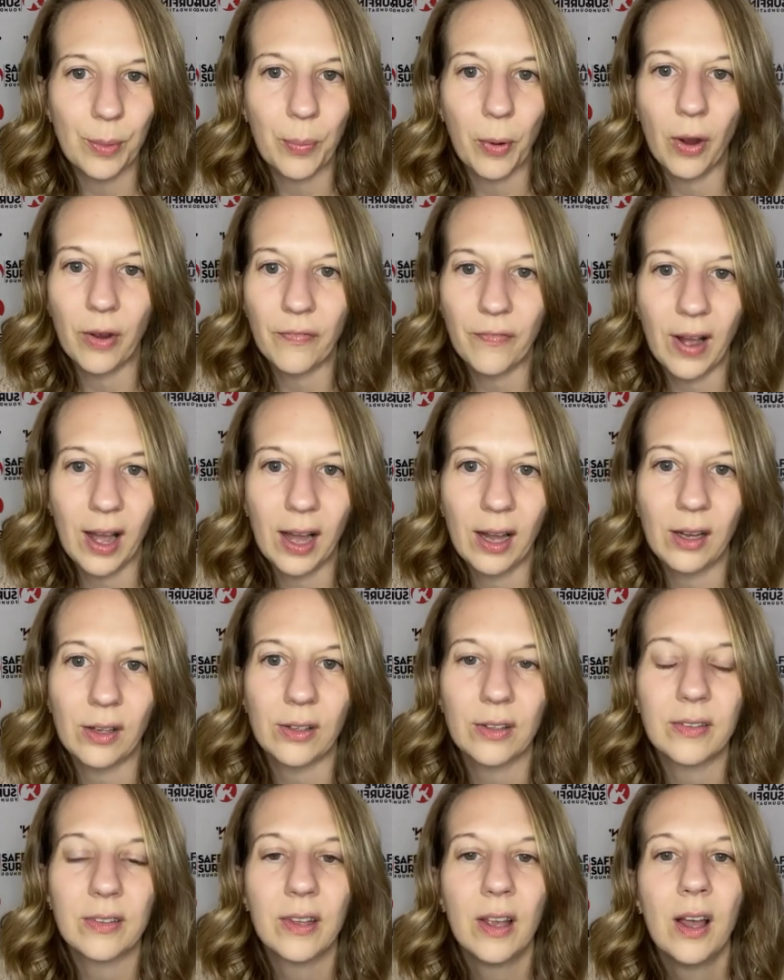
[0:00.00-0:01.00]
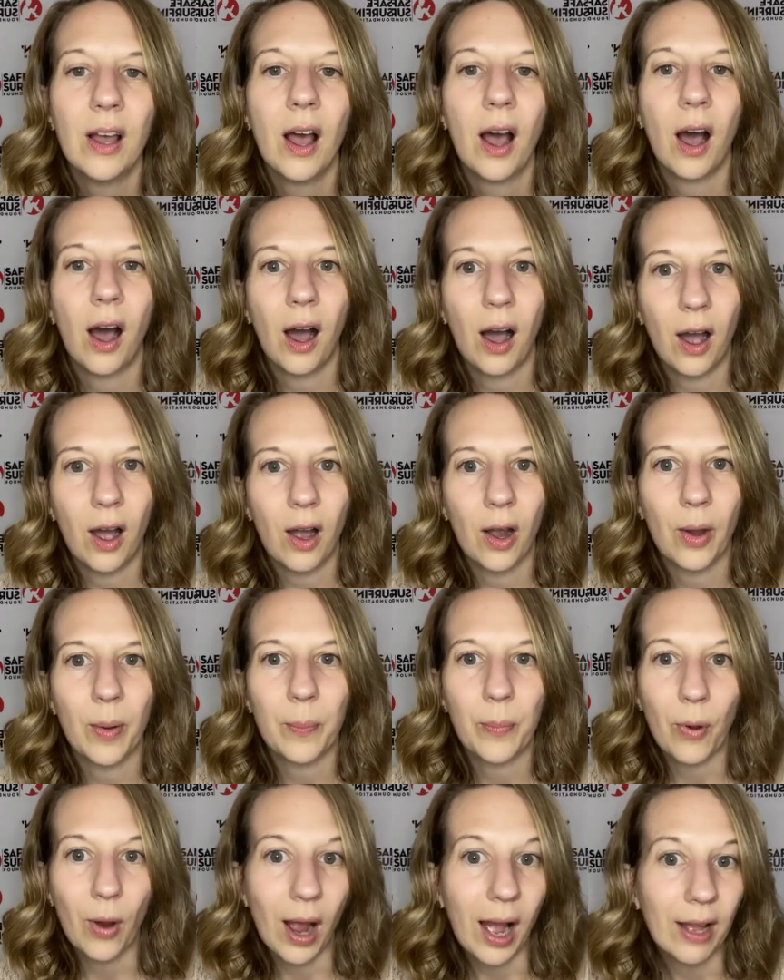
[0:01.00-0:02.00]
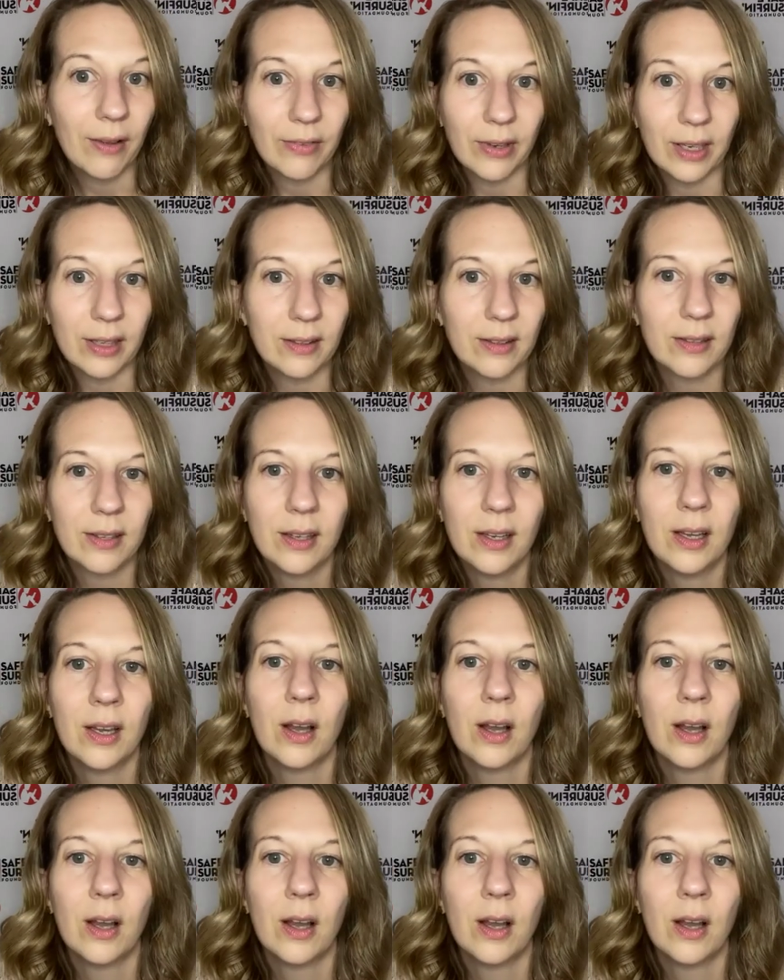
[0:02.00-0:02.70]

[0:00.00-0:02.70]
profiles are private,